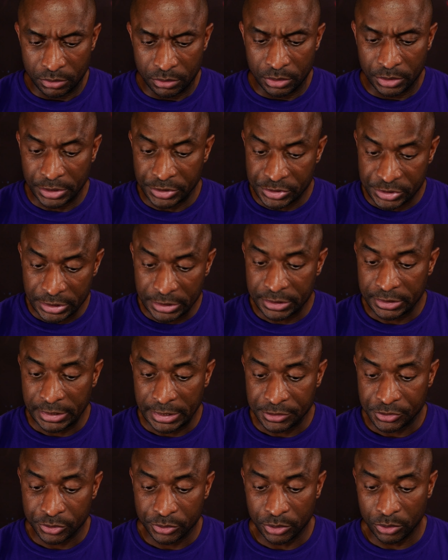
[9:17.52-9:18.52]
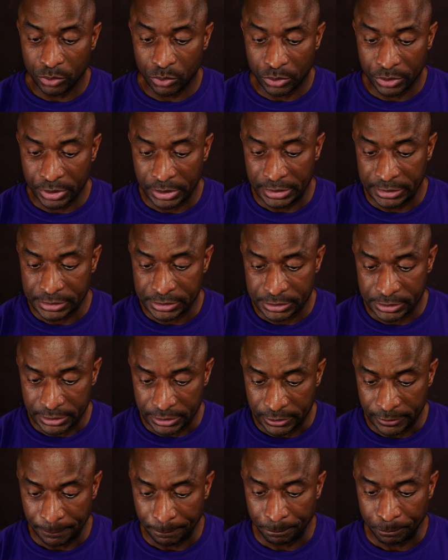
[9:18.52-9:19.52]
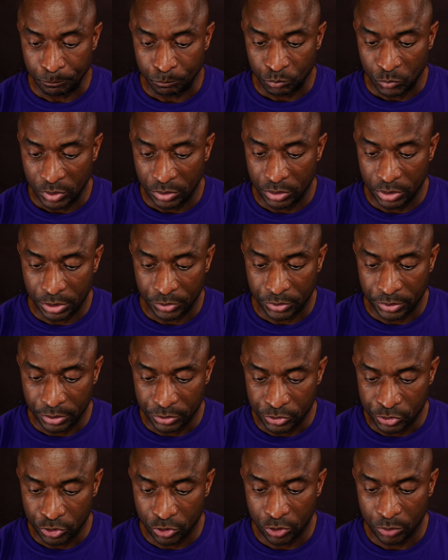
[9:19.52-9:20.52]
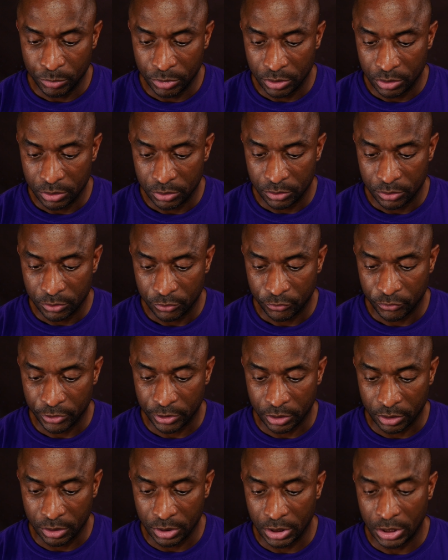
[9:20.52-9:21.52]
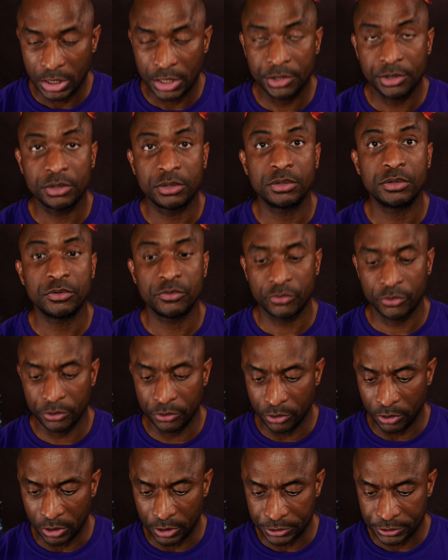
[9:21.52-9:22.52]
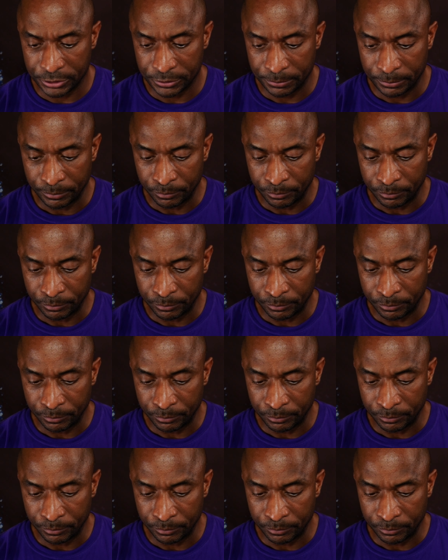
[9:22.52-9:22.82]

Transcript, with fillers: Then Satan answered the Lord and said, Doth Job fear God for naught.